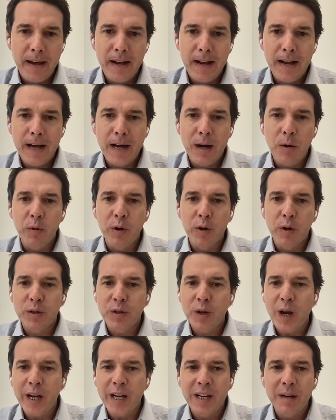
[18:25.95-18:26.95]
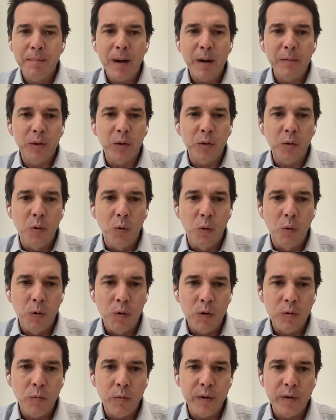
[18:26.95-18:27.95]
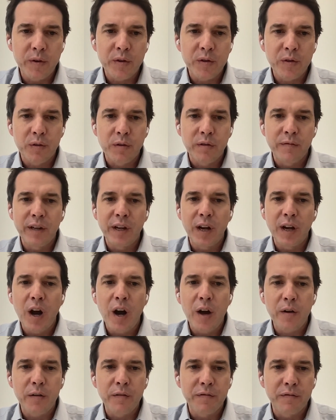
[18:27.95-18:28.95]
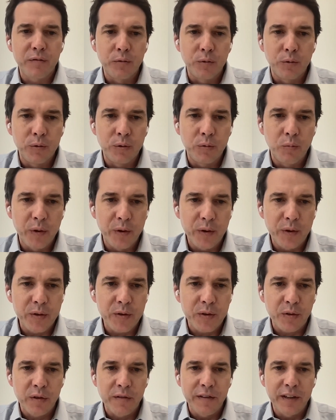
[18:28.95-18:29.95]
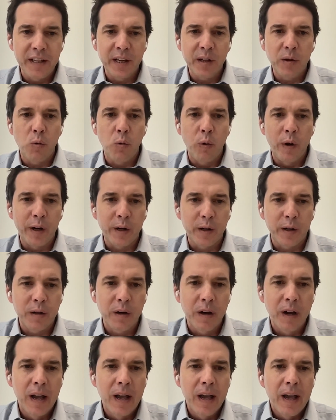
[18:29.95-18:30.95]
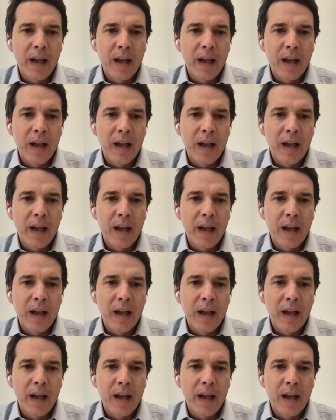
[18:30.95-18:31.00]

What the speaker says: We are talking about the core. We are serving hotter food. We are serving it quicker.